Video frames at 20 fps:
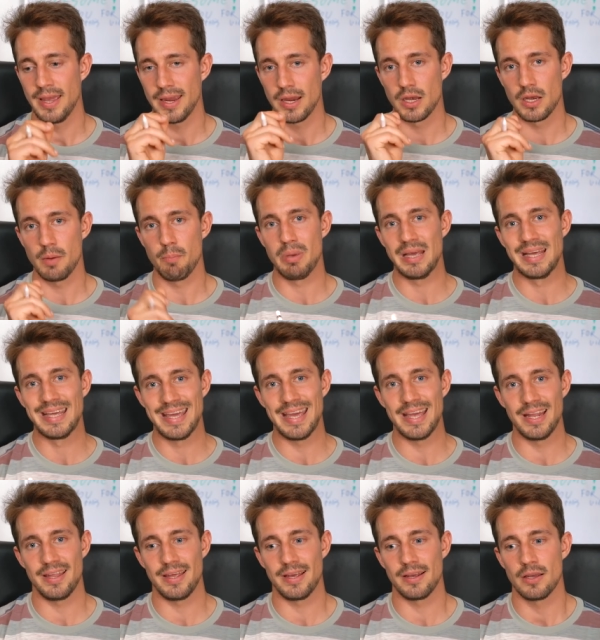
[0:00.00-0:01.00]
in the
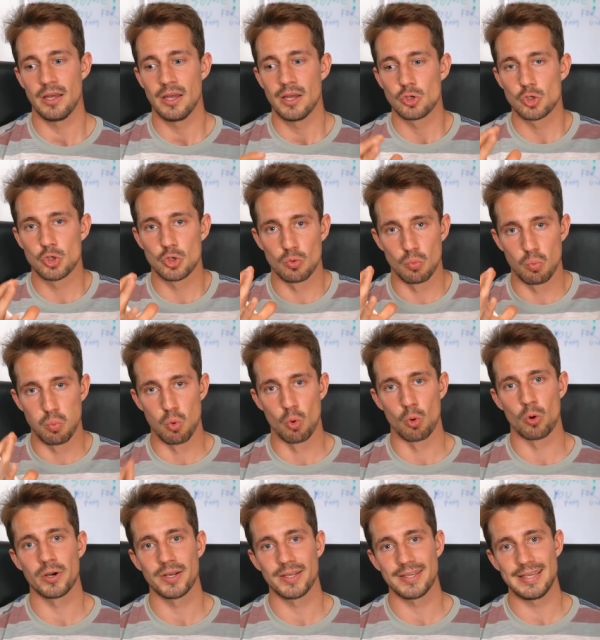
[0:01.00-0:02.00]
beginning so the
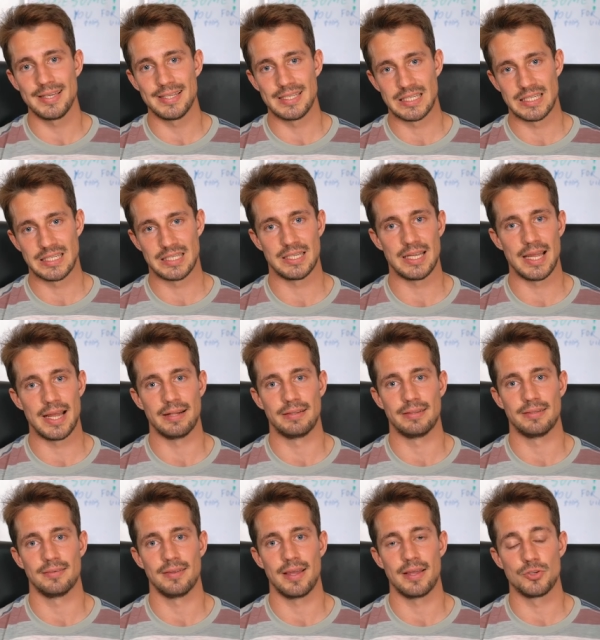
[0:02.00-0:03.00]
word is
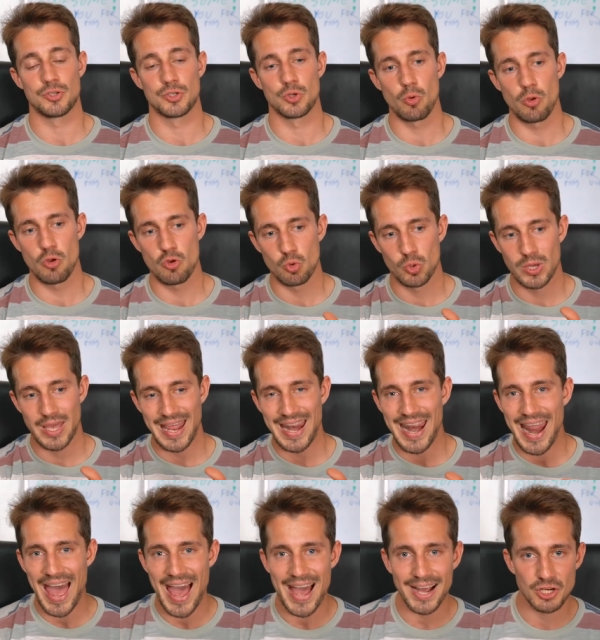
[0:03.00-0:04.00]
said, and so you
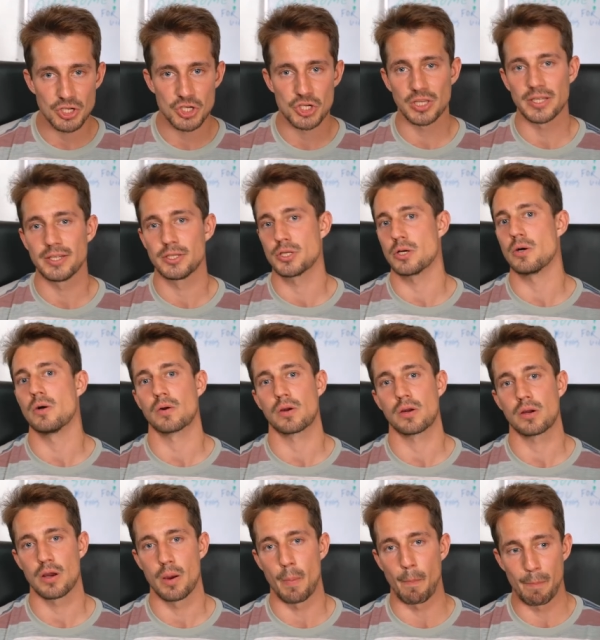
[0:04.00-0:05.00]
can actually
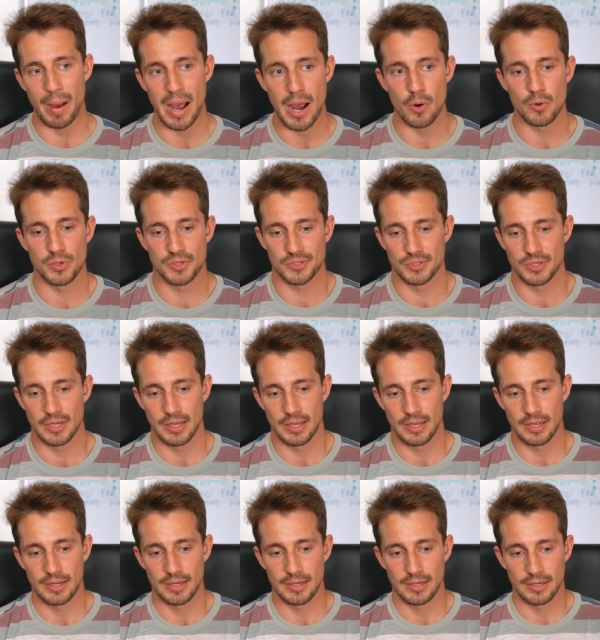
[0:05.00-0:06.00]
talk about,
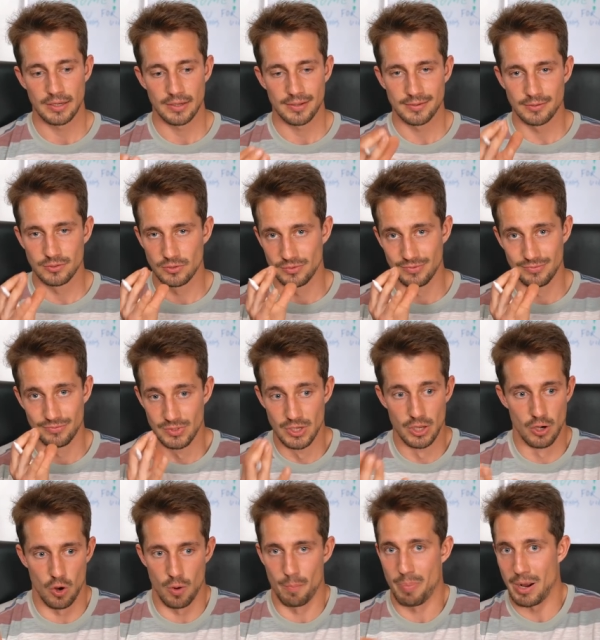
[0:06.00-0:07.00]

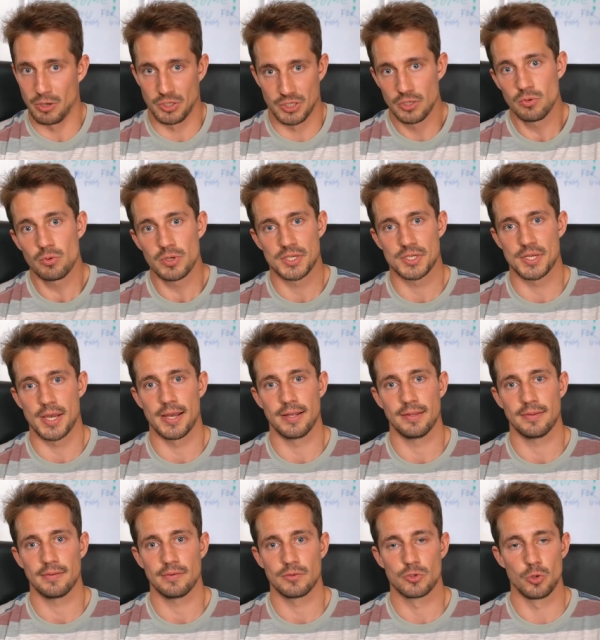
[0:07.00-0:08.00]
you know, about suicide.
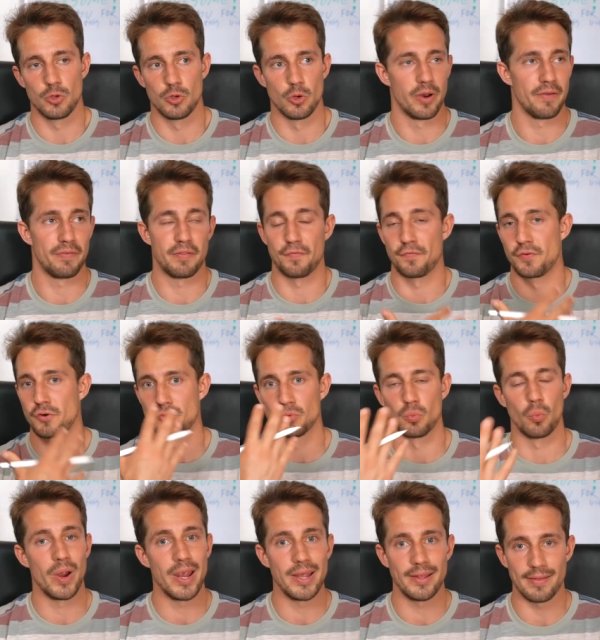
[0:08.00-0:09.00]
So you don't have to first
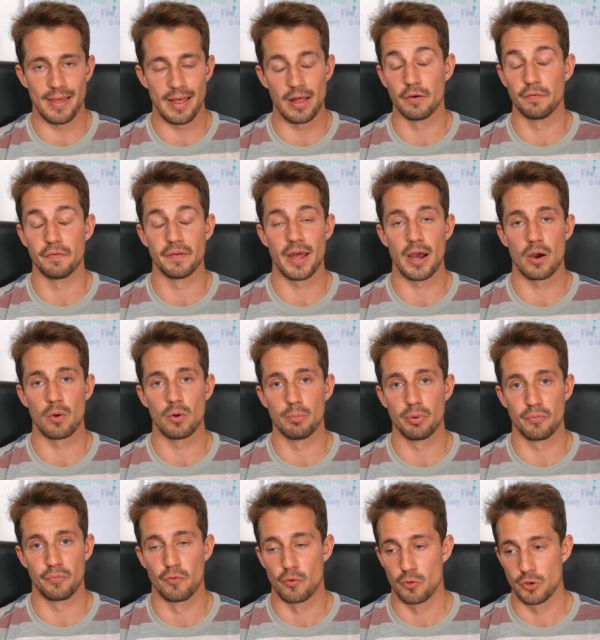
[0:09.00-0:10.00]
wait half an hour
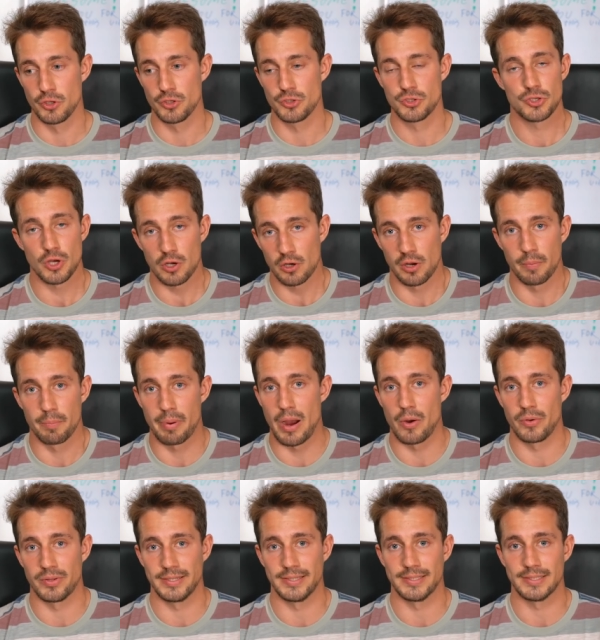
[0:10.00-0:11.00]
before you talk
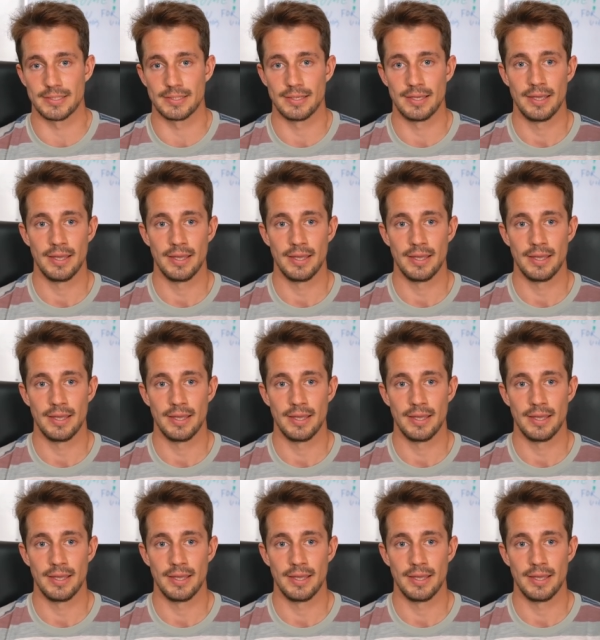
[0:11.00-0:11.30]
about it.